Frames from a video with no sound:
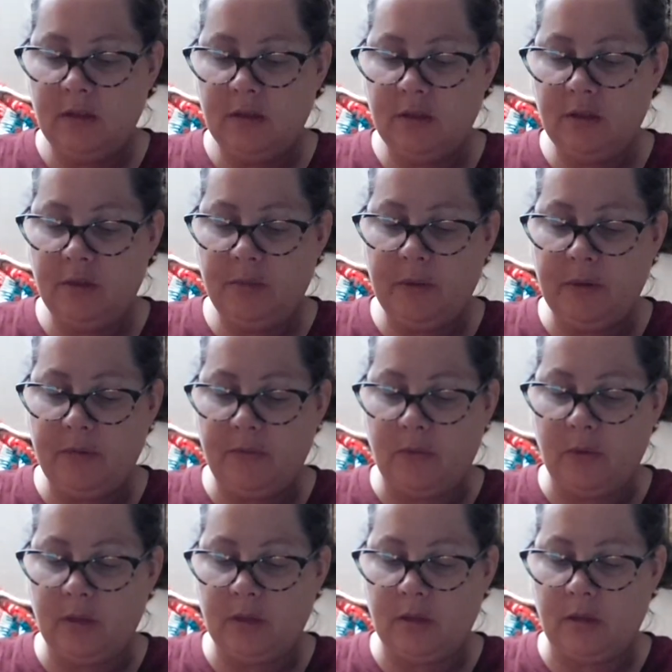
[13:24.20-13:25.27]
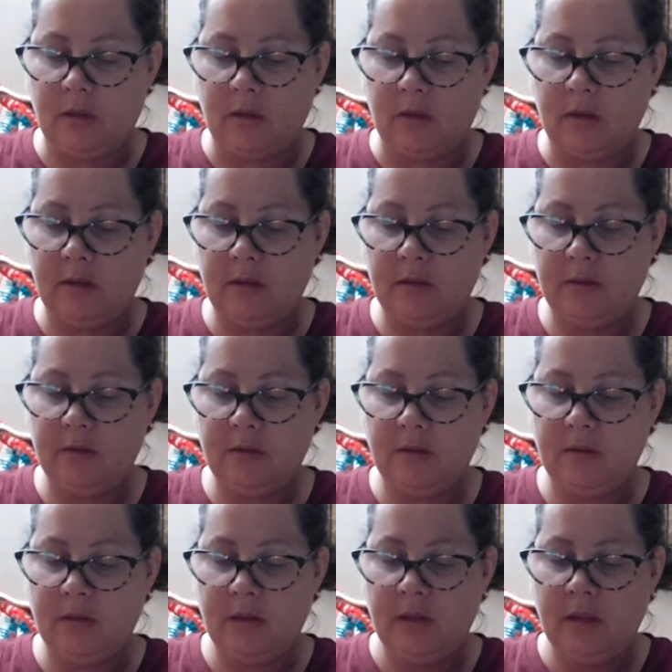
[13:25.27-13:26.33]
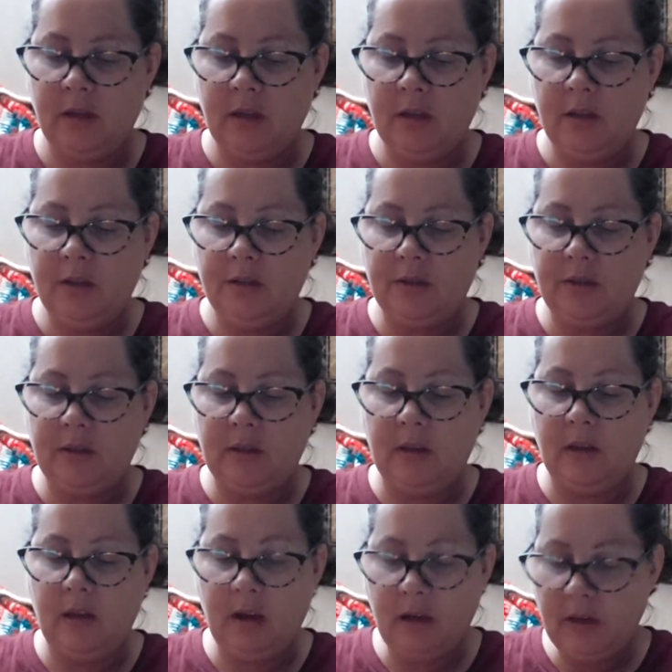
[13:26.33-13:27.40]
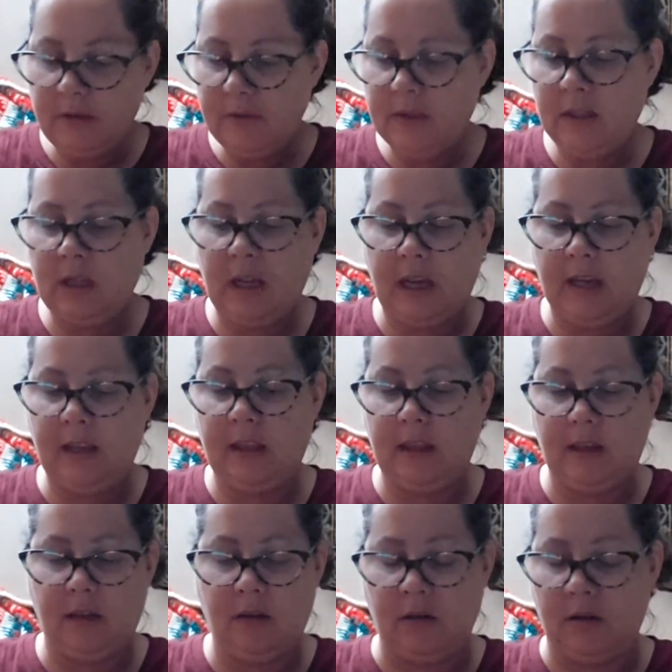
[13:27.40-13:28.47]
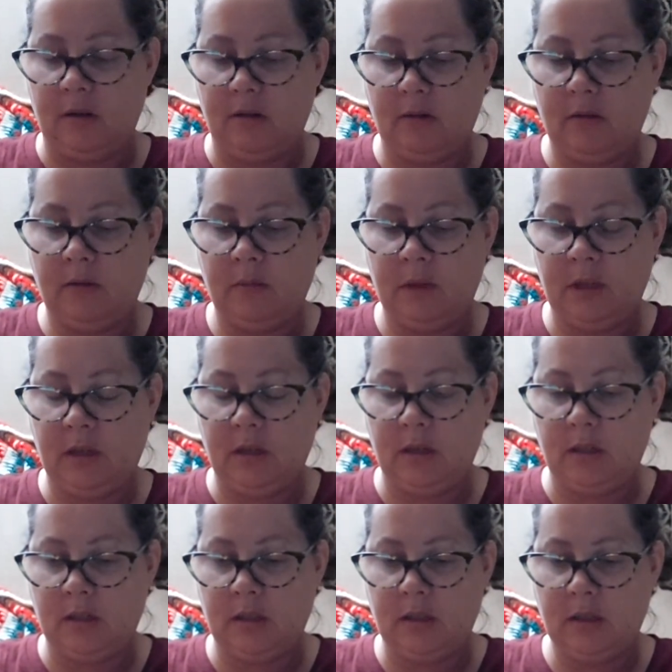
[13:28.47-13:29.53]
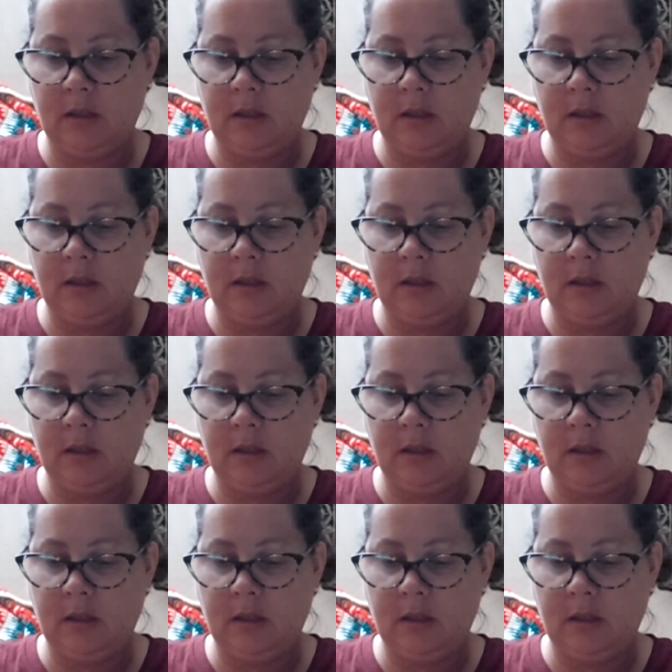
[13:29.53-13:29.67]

gingerbread forest yarn. She loves attacking that yarn. Oh my gosh.